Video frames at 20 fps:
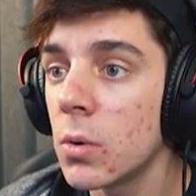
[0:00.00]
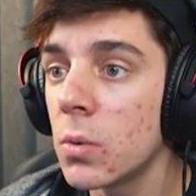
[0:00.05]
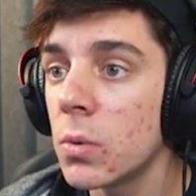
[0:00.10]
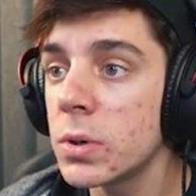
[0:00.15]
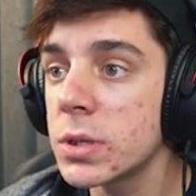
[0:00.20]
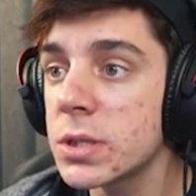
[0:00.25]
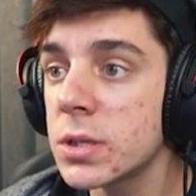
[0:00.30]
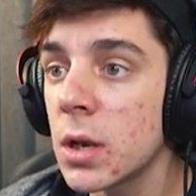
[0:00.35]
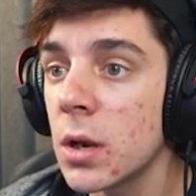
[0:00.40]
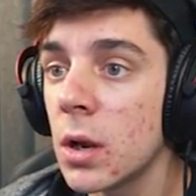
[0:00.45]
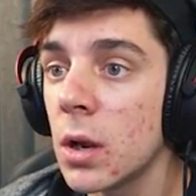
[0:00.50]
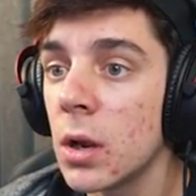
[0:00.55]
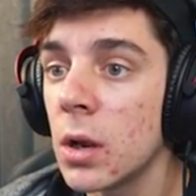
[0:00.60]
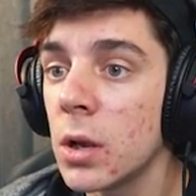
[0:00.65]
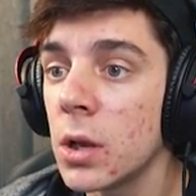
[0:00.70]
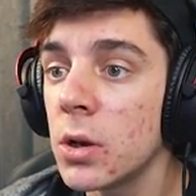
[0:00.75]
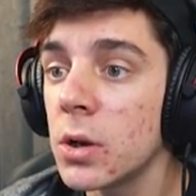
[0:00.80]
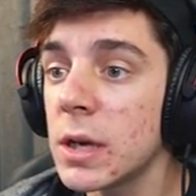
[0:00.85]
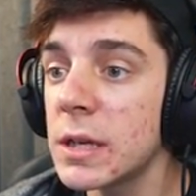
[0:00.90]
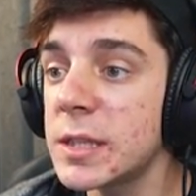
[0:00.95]
What's...
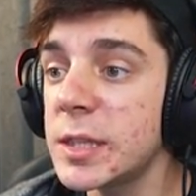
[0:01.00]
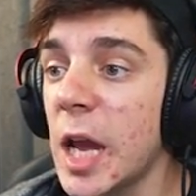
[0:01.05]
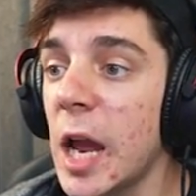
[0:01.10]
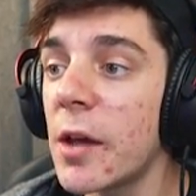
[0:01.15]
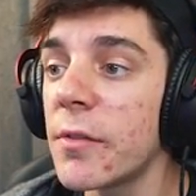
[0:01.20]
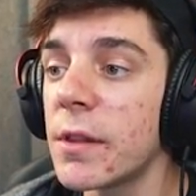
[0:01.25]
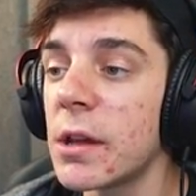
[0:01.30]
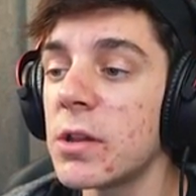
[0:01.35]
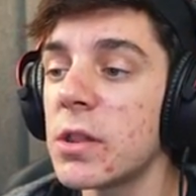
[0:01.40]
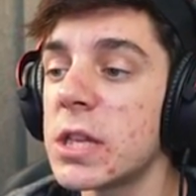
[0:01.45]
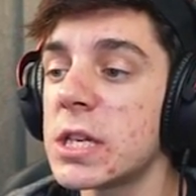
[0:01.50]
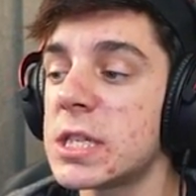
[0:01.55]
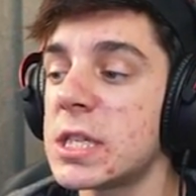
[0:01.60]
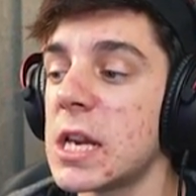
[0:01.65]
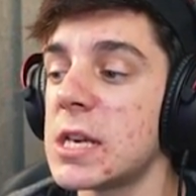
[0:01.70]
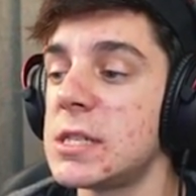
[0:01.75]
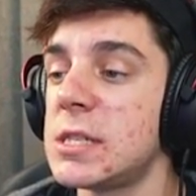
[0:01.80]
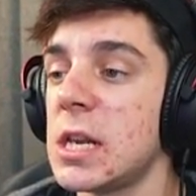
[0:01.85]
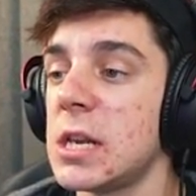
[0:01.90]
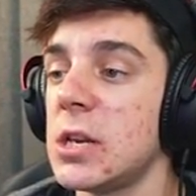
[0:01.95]
You get down there this
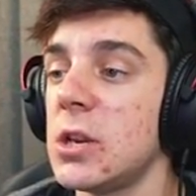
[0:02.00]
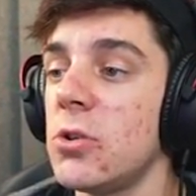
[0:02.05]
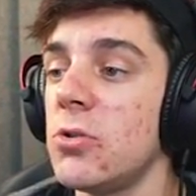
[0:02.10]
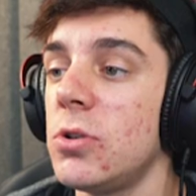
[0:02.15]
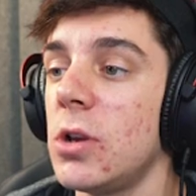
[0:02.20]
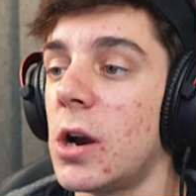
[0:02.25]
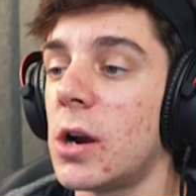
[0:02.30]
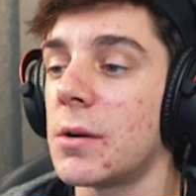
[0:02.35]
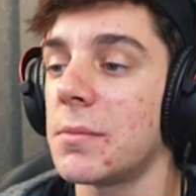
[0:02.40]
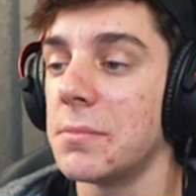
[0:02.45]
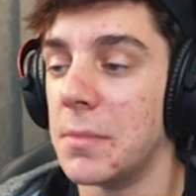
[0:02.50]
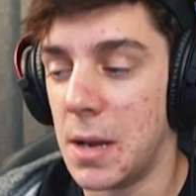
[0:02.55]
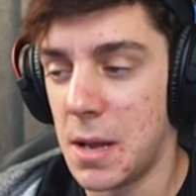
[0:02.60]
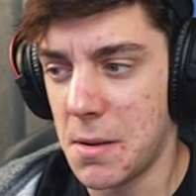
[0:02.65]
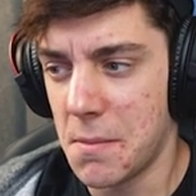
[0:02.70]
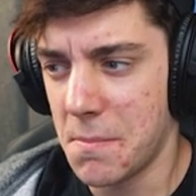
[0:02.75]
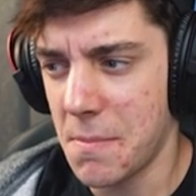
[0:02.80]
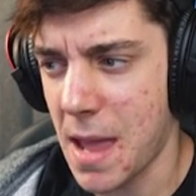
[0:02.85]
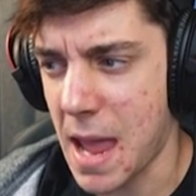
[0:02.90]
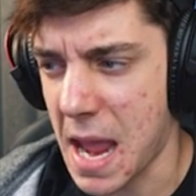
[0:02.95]
instant, you young
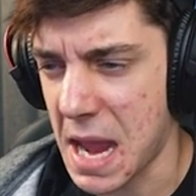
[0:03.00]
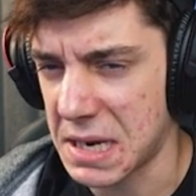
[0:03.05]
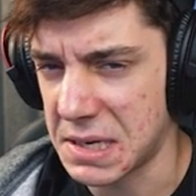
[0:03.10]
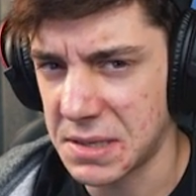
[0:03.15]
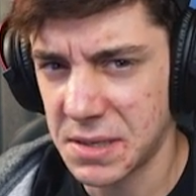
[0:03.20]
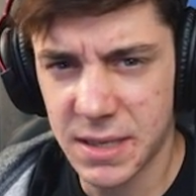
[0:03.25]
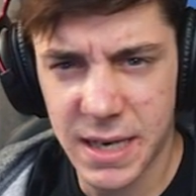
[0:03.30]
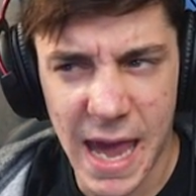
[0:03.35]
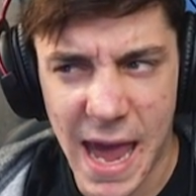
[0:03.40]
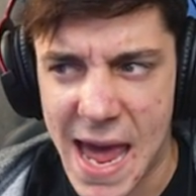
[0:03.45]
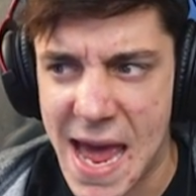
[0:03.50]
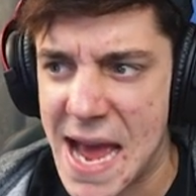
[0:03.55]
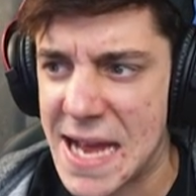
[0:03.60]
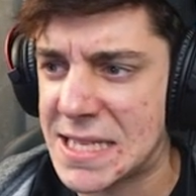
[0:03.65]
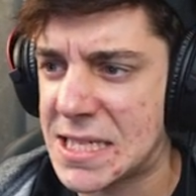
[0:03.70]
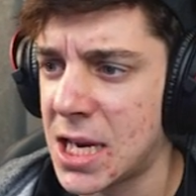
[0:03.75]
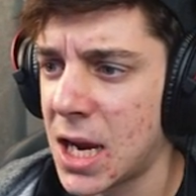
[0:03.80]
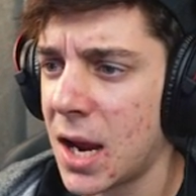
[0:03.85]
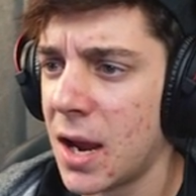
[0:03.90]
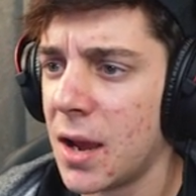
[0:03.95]
man
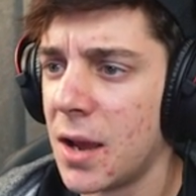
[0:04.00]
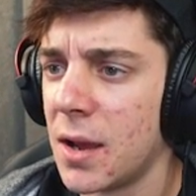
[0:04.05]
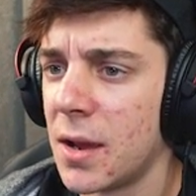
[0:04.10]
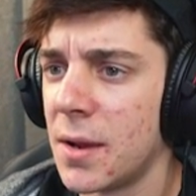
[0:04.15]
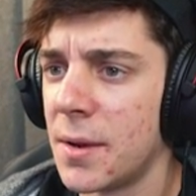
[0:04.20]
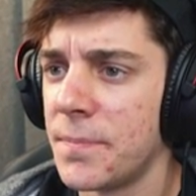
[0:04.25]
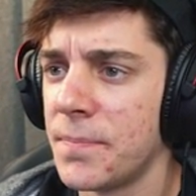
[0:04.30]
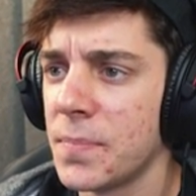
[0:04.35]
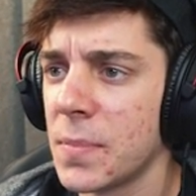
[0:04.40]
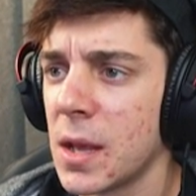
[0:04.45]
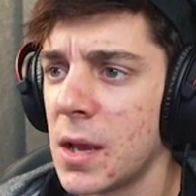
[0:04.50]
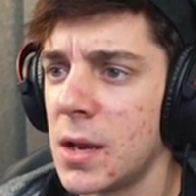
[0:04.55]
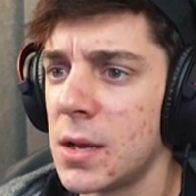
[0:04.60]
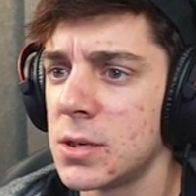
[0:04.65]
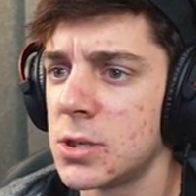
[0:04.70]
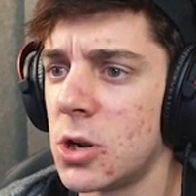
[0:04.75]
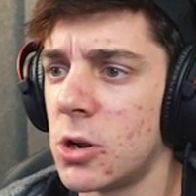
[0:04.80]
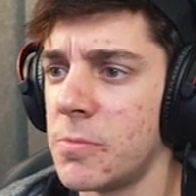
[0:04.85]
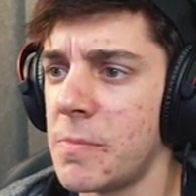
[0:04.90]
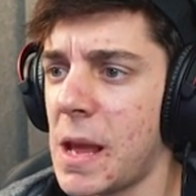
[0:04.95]
cat.
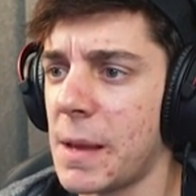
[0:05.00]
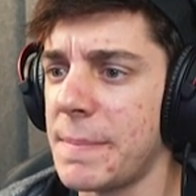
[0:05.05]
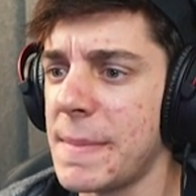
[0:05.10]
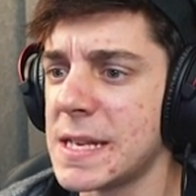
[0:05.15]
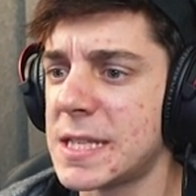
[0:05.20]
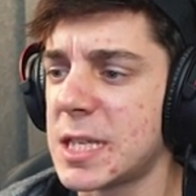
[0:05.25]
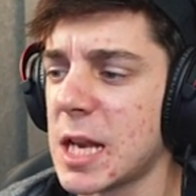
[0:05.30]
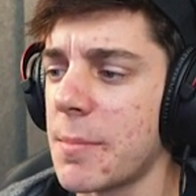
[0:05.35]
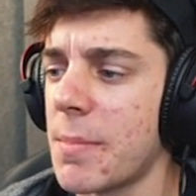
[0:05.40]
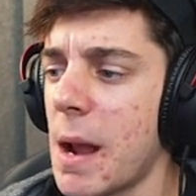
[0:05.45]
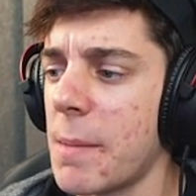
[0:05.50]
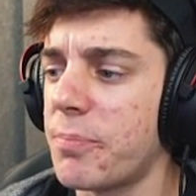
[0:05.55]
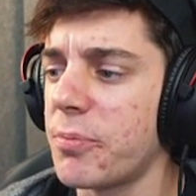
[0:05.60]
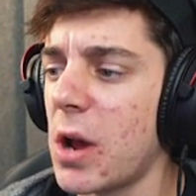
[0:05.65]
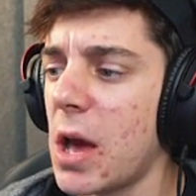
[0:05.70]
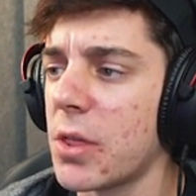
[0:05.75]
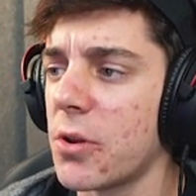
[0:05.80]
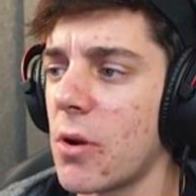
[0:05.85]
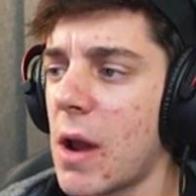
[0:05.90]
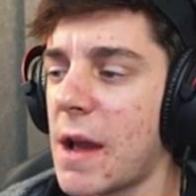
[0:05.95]
Don't make me send my
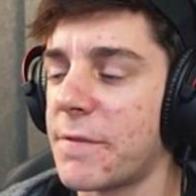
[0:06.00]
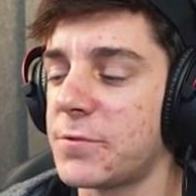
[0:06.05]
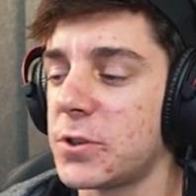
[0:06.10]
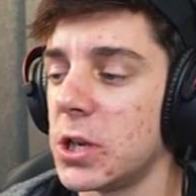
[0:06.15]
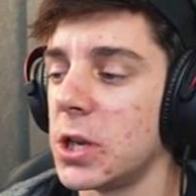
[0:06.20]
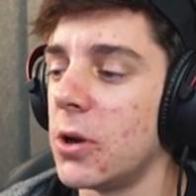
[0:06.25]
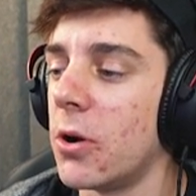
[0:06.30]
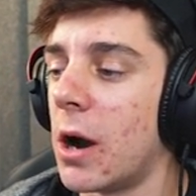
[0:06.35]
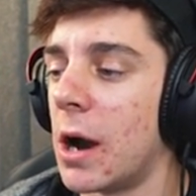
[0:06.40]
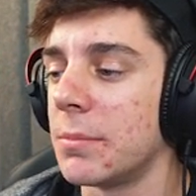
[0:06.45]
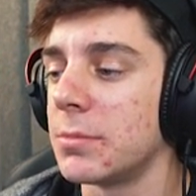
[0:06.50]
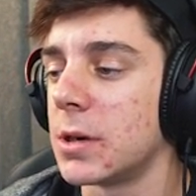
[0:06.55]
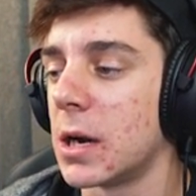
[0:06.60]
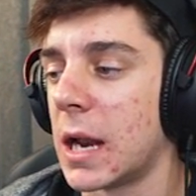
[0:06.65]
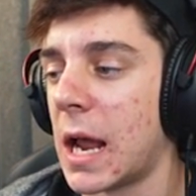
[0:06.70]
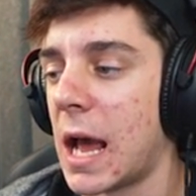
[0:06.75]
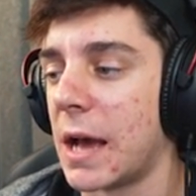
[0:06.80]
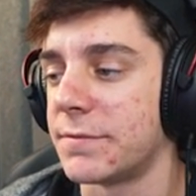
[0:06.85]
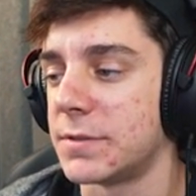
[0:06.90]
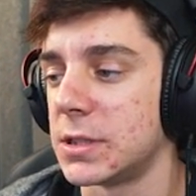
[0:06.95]
brother after you. I'm
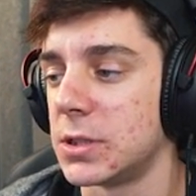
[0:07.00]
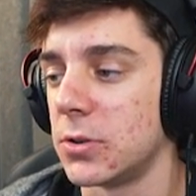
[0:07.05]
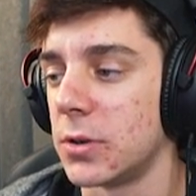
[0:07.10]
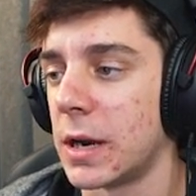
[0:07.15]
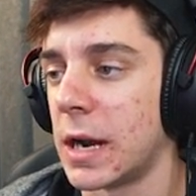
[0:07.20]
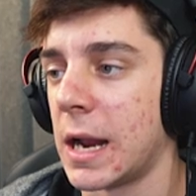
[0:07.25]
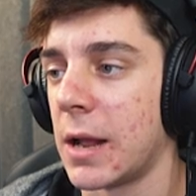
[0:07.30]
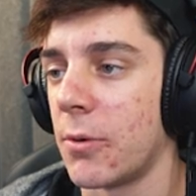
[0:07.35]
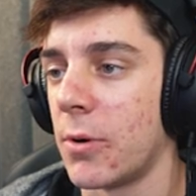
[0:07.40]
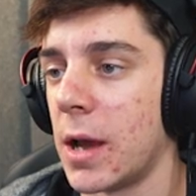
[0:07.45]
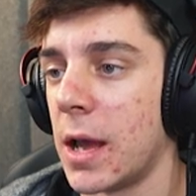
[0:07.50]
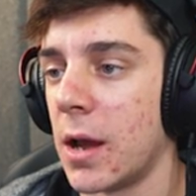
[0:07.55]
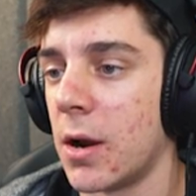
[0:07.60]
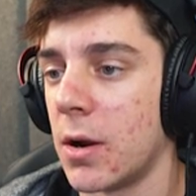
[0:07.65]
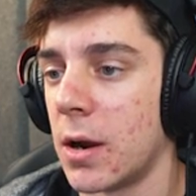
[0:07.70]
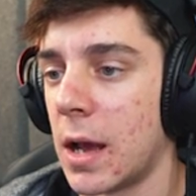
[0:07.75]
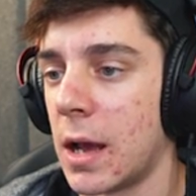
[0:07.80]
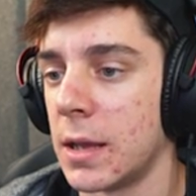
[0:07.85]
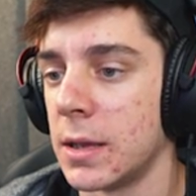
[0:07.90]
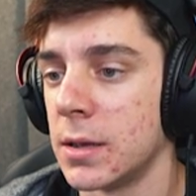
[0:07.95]
gonna have to do it anyway,
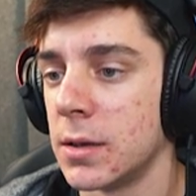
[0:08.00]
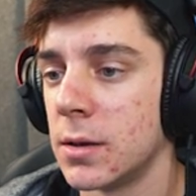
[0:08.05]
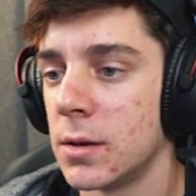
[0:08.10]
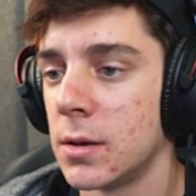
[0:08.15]
aren't I?